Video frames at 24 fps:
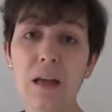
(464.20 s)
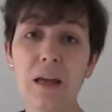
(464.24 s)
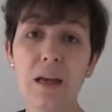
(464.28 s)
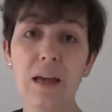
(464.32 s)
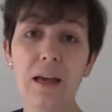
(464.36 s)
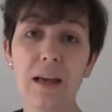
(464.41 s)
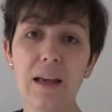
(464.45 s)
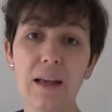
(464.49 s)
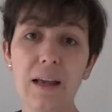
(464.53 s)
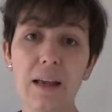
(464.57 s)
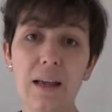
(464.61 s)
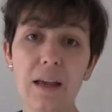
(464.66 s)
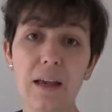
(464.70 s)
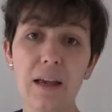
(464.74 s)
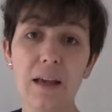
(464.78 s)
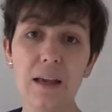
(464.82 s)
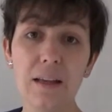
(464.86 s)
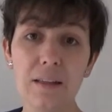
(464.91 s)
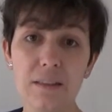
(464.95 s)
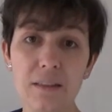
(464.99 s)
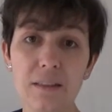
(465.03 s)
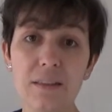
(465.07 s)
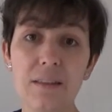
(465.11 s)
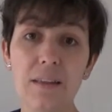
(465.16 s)

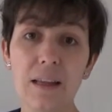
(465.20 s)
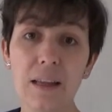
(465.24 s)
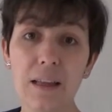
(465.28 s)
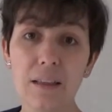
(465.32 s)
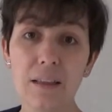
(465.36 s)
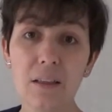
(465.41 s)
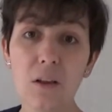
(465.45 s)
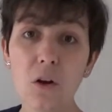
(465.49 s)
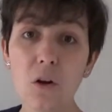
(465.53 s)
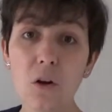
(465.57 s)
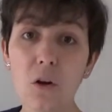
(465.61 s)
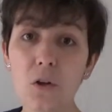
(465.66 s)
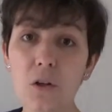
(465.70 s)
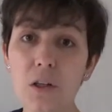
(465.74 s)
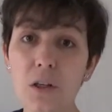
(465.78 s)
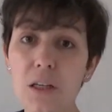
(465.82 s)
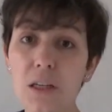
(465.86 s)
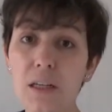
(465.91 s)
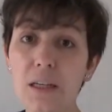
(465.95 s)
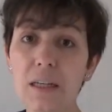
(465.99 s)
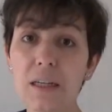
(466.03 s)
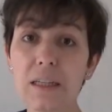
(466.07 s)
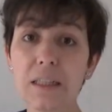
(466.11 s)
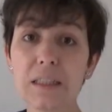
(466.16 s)
its
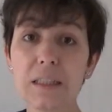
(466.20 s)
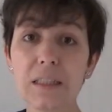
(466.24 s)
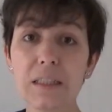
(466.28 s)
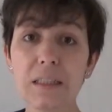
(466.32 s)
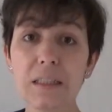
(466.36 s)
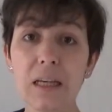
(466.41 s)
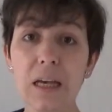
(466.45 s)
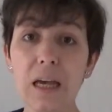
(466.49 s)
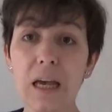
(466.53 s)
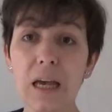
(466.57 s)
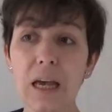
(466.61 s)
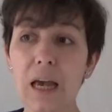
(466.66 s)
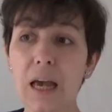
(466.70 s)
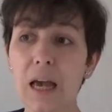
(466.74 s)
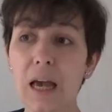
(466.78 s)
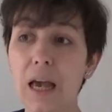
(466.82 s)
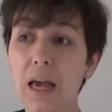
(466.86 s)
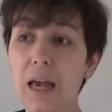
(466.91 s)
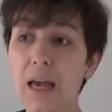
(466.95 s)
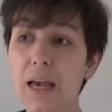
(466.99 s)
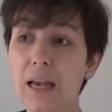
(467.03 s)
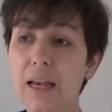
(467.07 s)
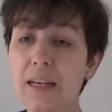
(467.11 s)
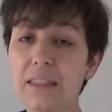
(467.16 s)
technology,
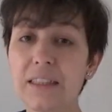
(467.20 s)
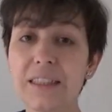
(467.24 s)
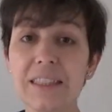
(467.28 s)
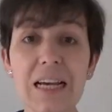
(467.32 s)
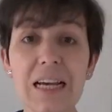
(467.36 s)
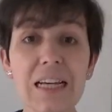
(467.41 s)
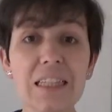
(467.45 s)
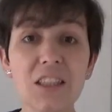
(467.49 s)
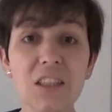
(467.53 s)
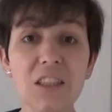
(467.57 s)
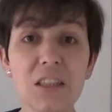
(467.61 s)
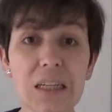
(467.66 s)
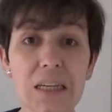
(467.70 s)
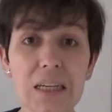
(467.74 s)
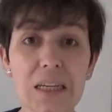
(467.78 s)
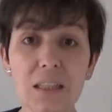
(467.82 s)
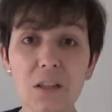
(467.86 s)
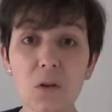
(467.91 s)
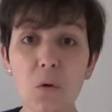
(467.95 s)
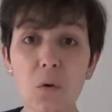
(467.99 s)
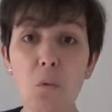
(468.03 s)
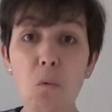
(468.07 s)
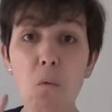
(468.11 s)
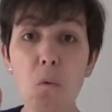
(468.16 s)
it just
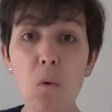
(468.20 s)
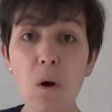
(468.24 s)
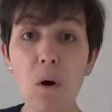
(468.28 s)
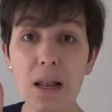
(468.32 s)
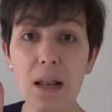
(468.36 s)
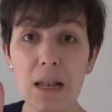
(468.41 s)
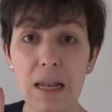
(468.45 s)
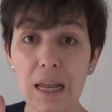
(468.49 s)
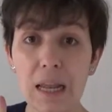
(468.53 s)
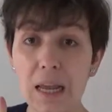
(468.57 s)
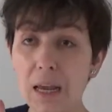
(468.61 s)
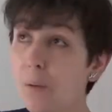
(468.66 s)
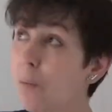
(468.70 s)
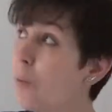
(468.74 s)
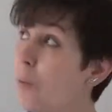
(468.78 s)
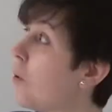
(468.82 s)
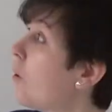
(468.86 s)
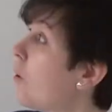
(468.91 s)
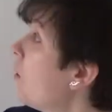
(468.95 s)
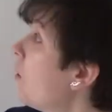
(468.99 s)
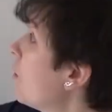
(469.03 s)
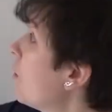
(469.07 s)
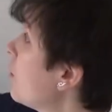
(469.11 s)
needs 1 labor,